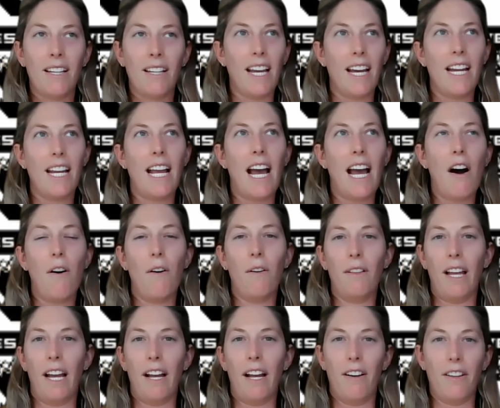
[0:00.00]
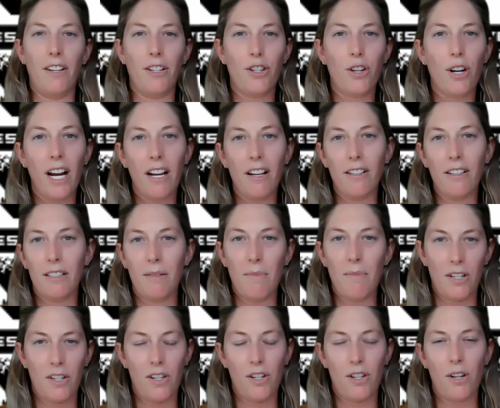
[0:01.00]
getting out like on the trails,
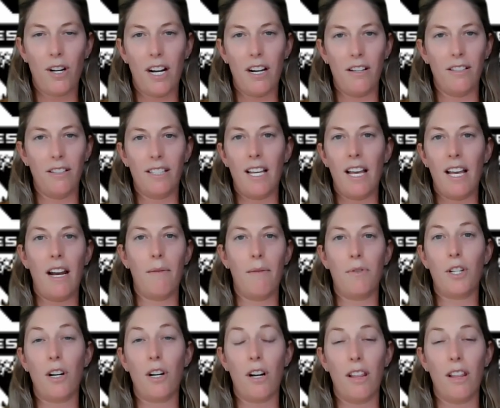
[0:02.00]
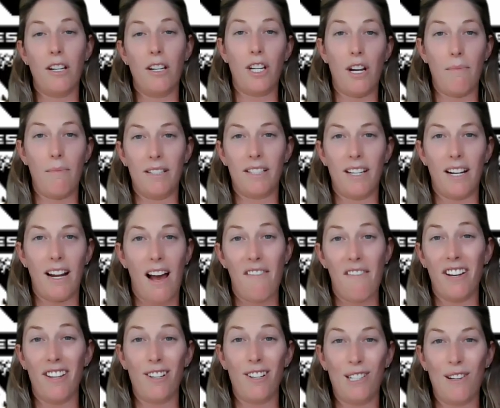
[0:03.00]
mission trails, and I'm sure the gym is going to have
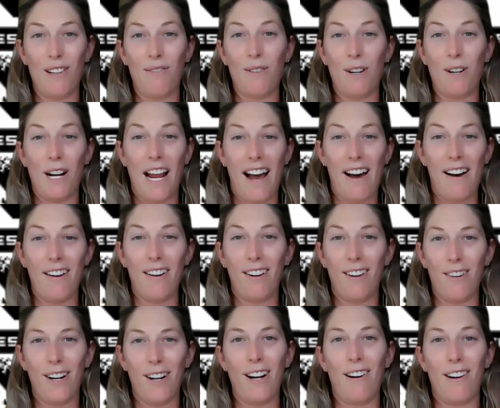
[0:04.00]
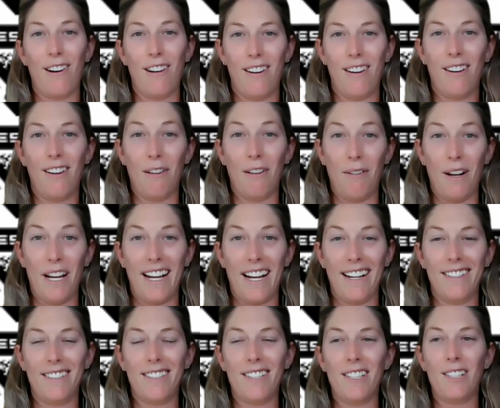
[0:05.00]
other stuff going on the
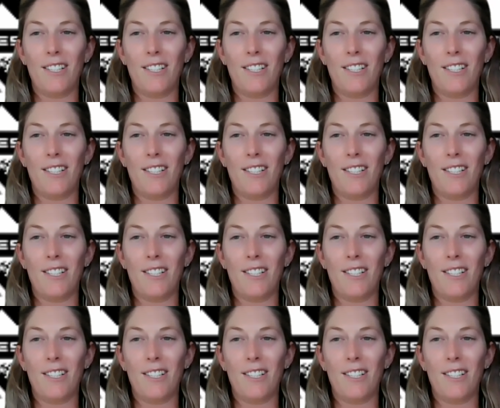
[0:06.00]
weekend.